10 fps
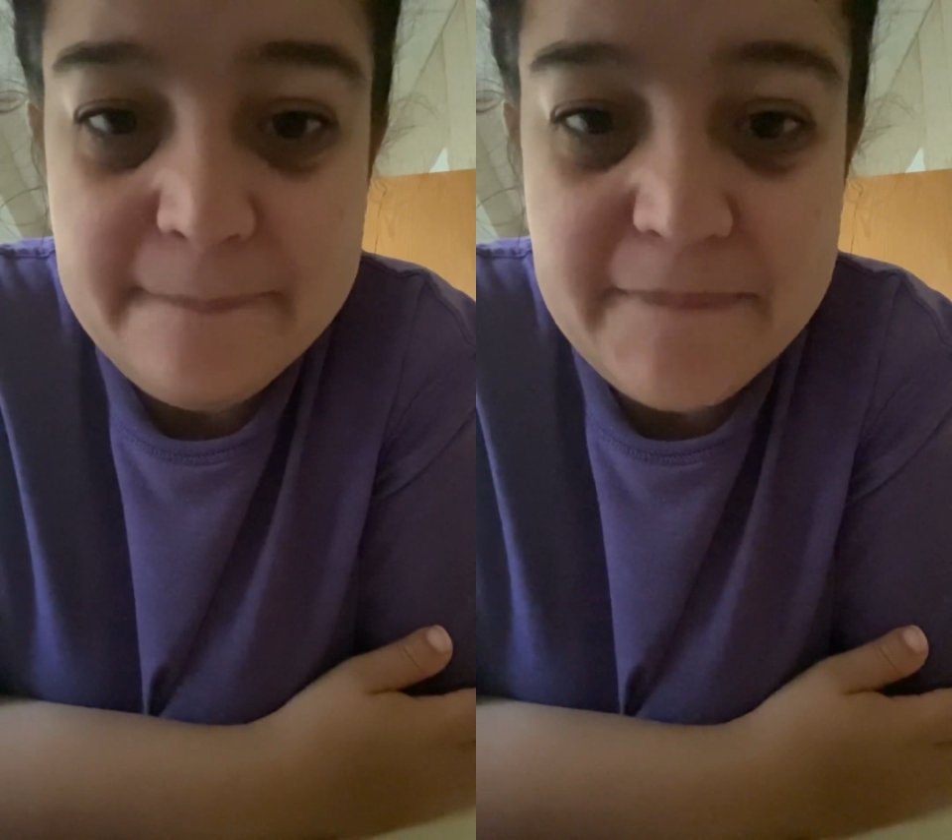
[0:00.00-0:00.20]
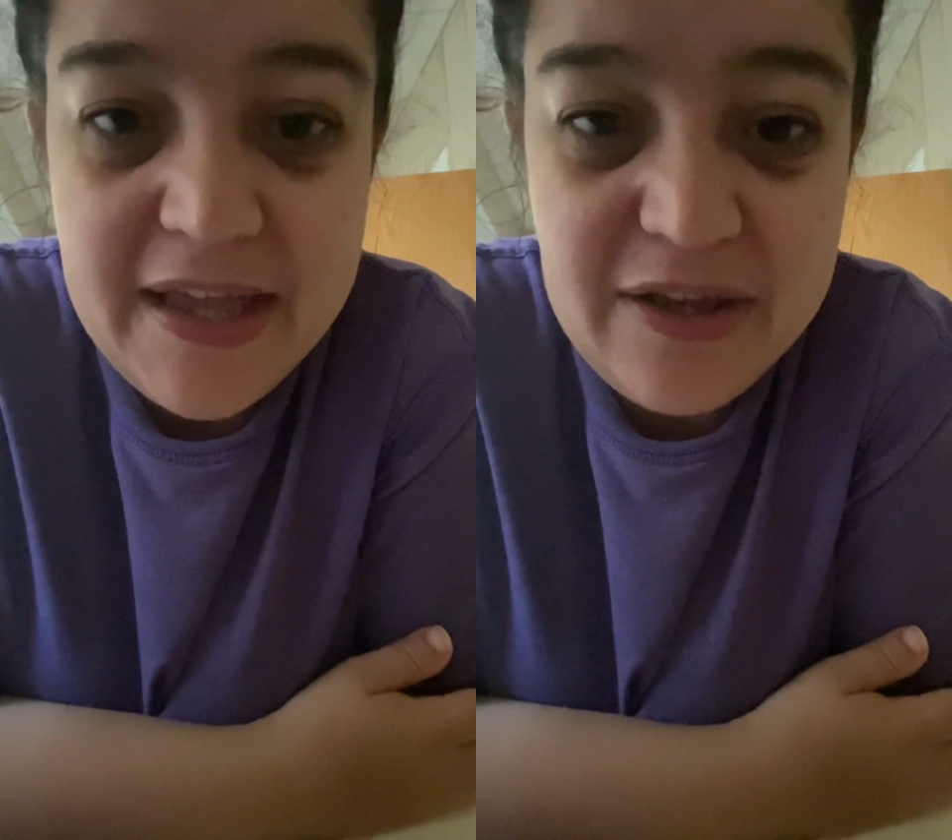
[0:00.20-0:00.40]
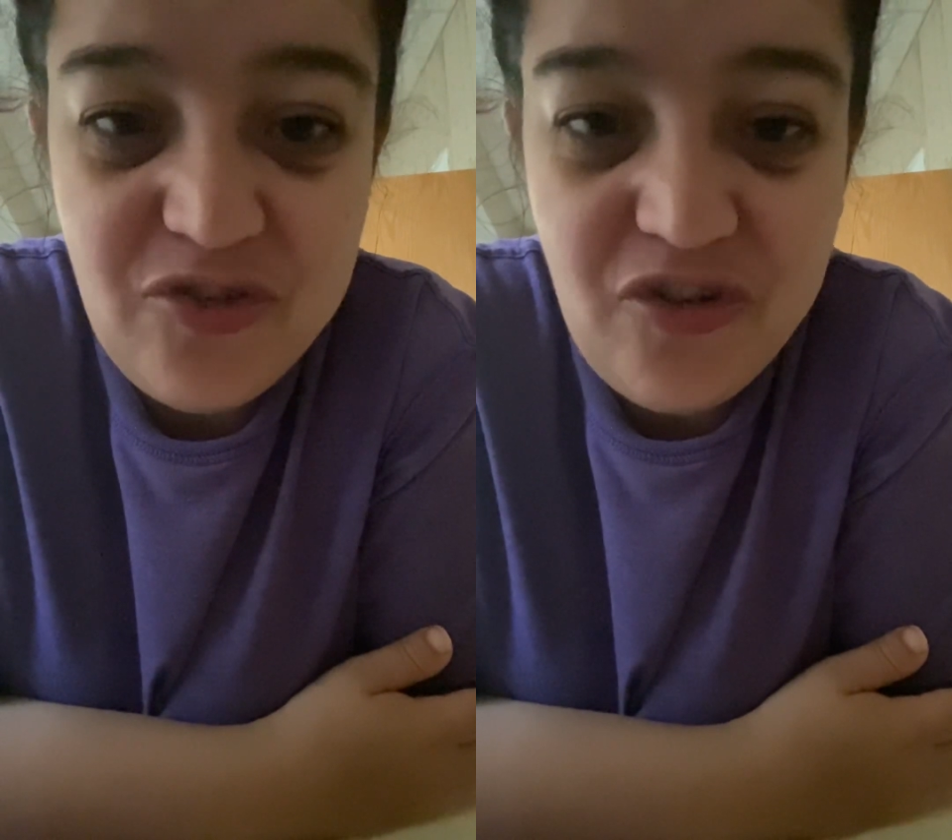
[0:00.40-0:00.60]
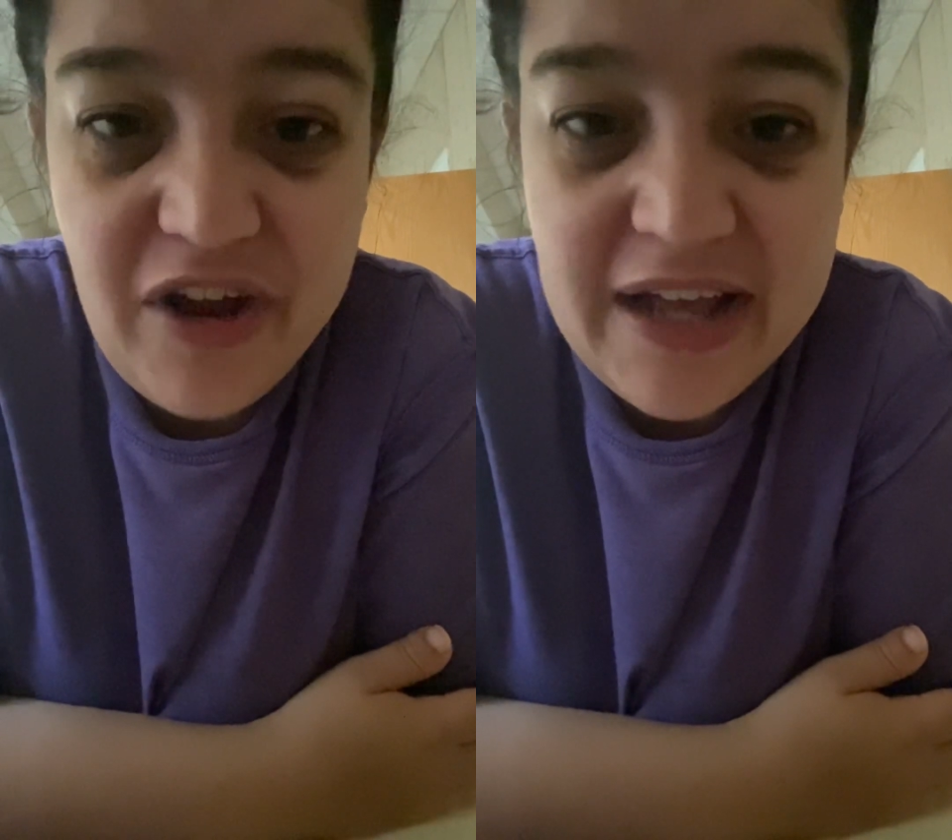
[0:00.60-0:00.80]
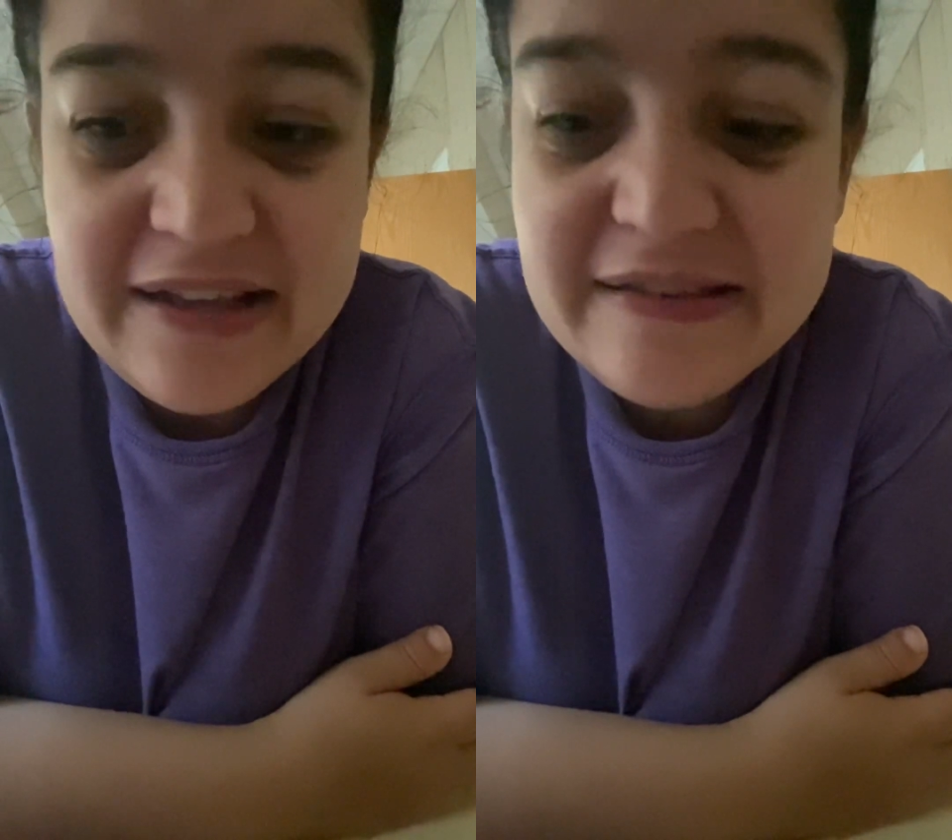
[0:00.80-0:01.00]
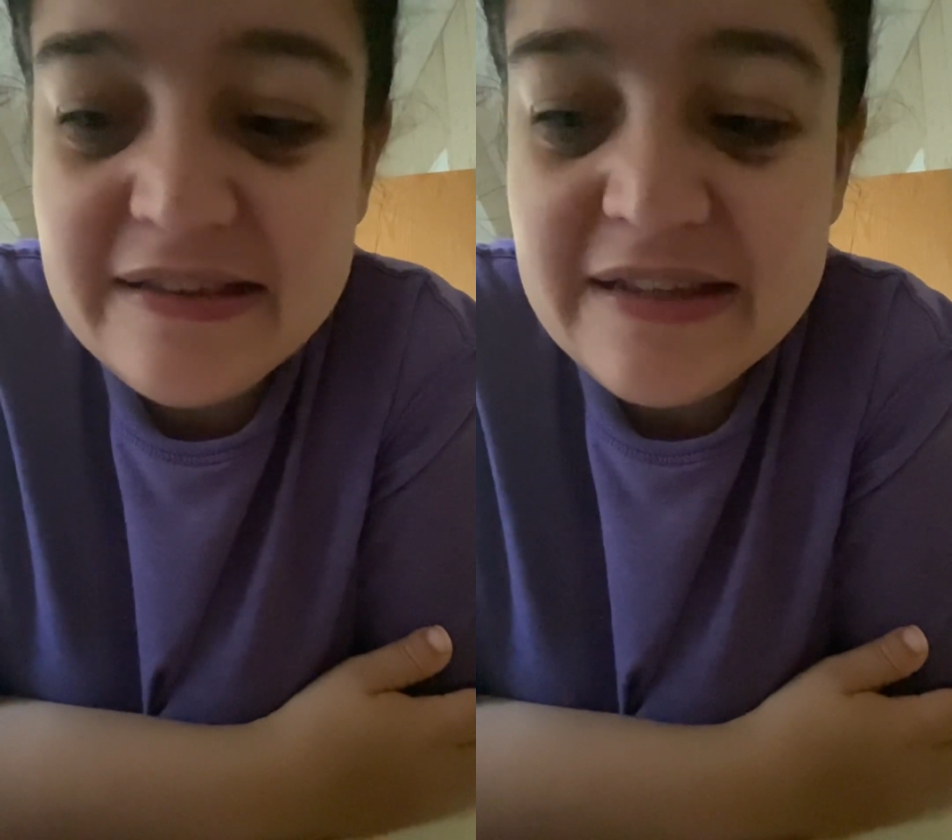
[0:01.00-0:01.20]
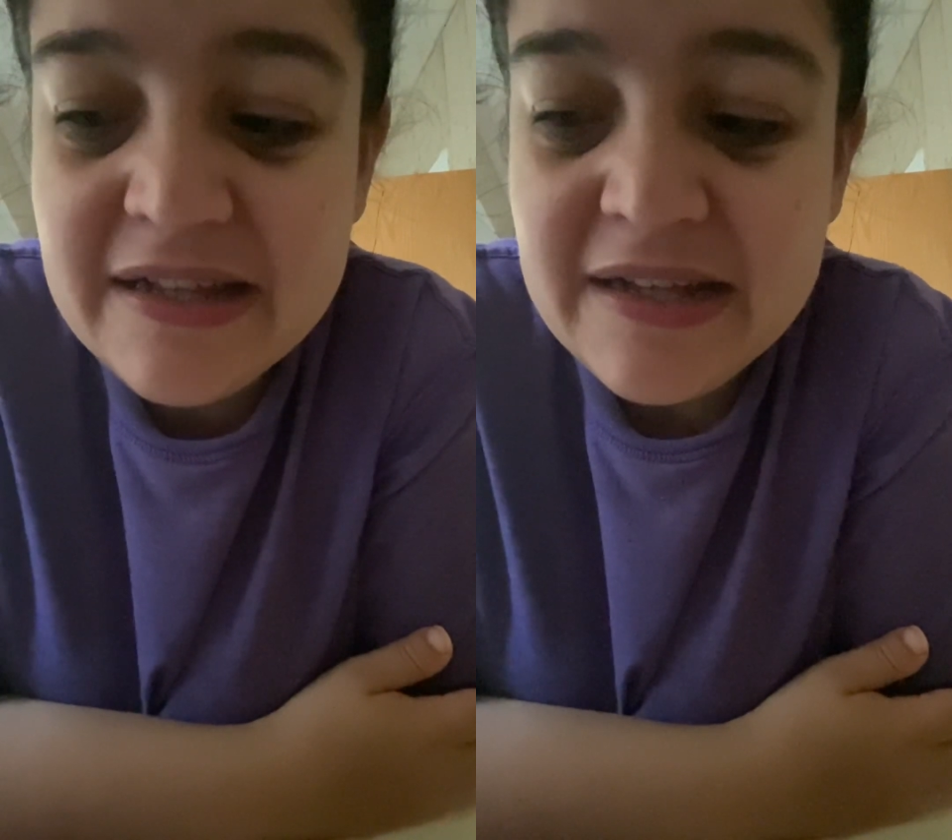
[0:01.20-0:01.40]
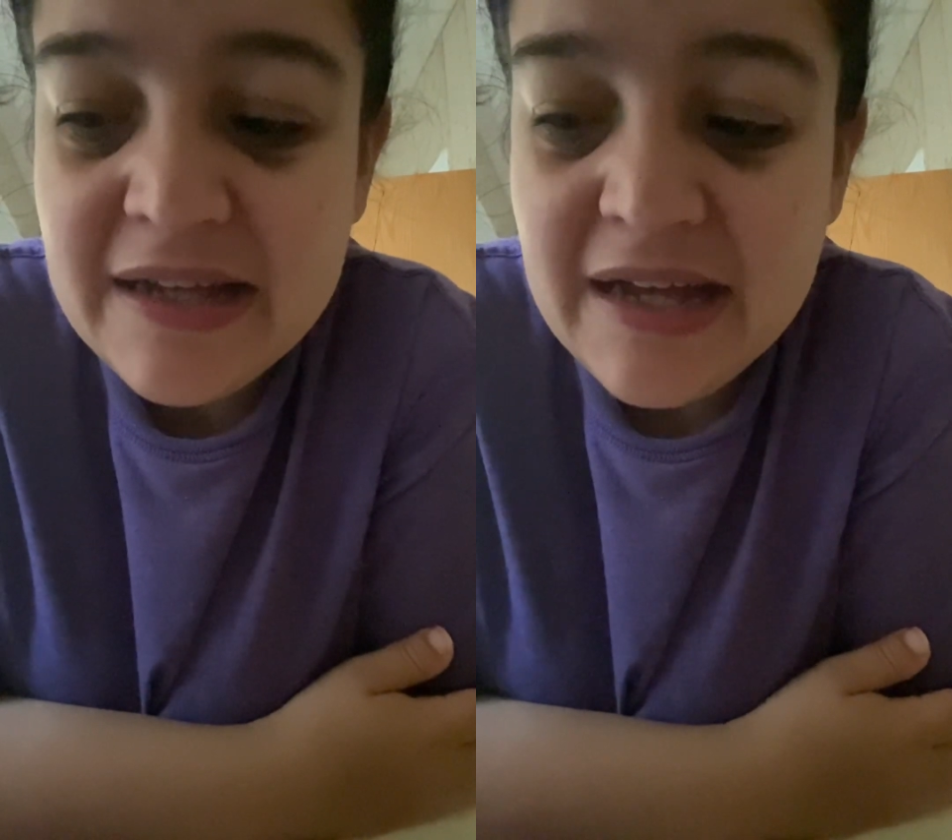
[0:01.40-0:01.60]
get dressed,
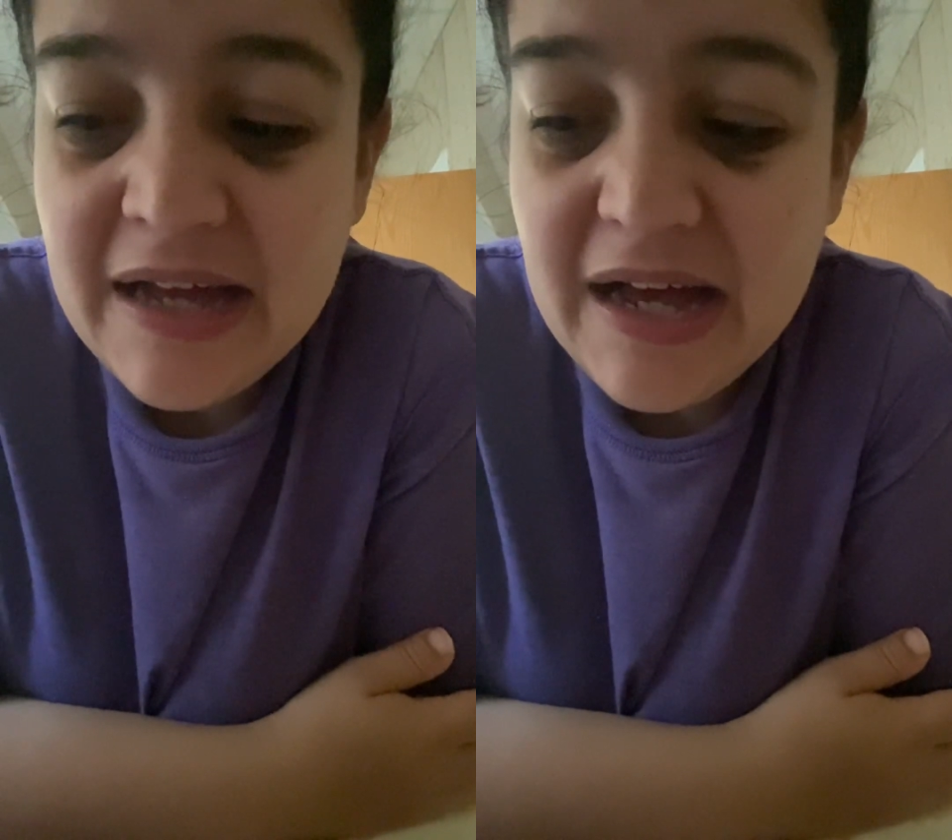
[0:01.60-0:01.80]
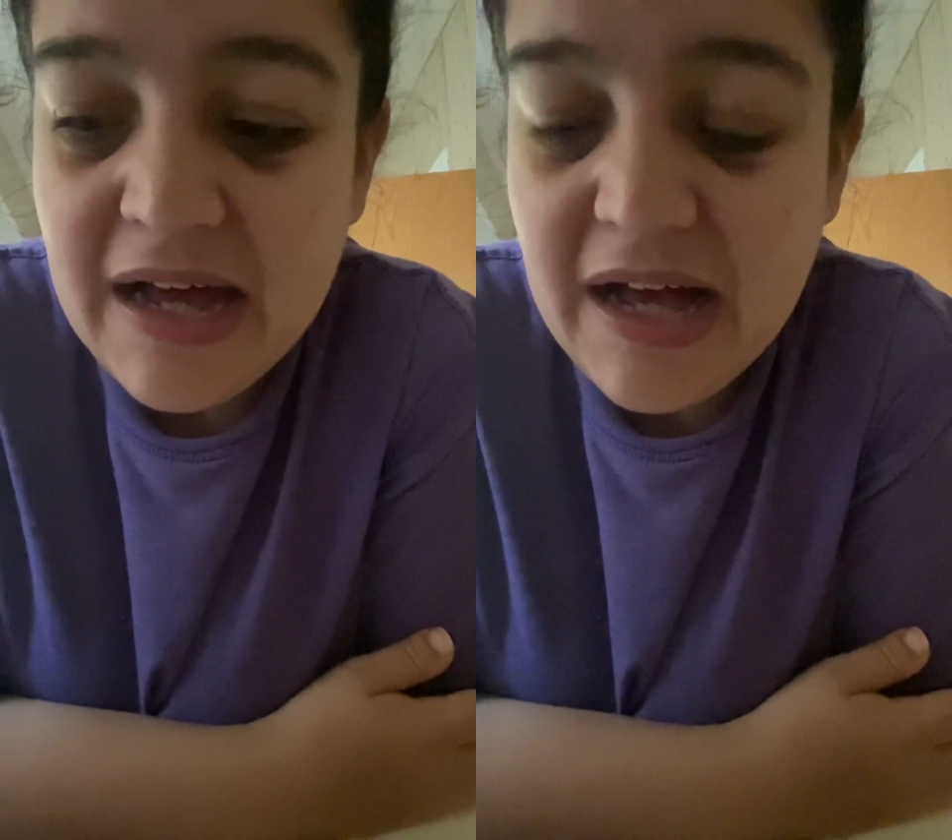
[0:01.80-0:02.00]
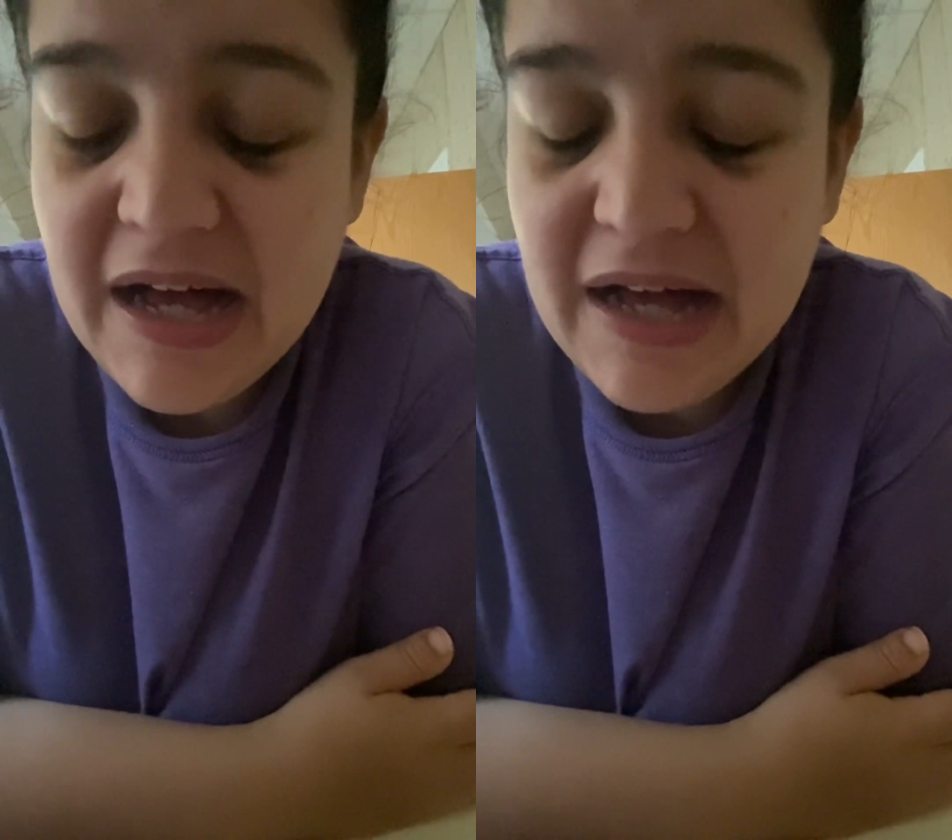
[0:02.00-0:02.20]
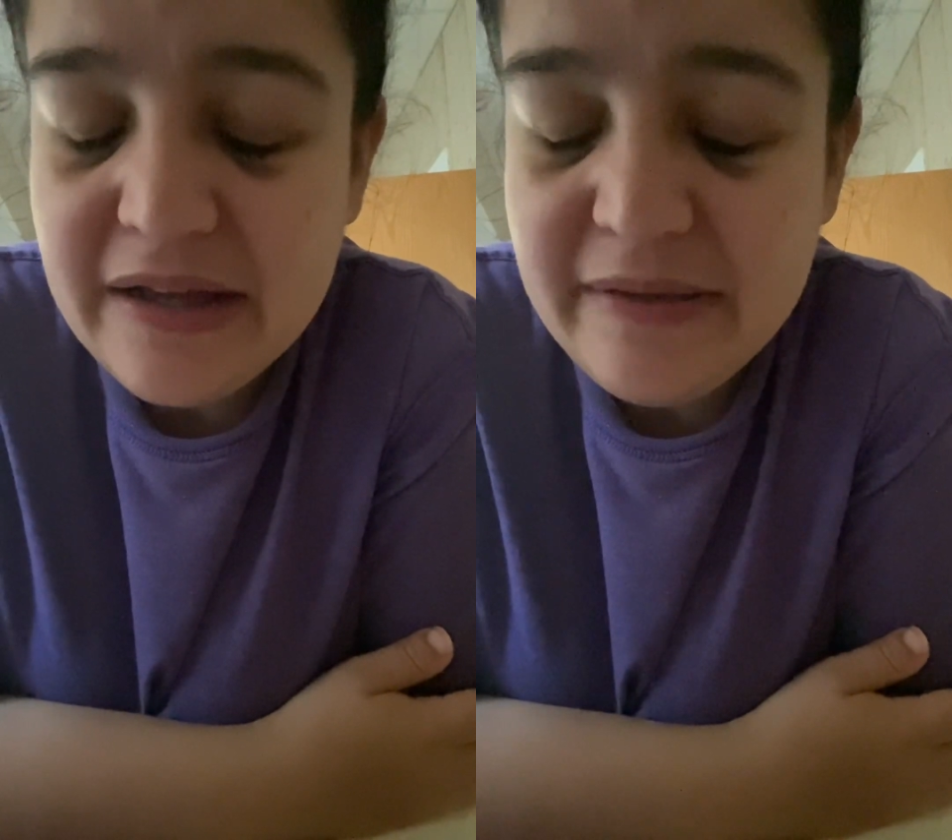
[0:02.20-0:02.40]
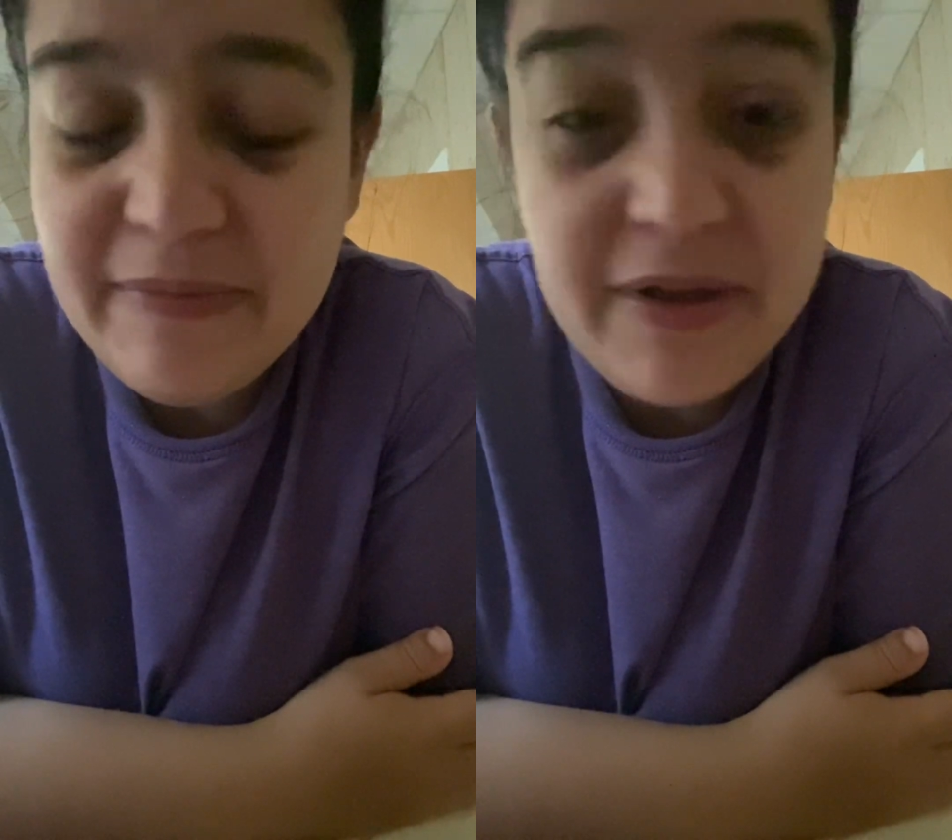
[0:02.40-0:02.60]
I'm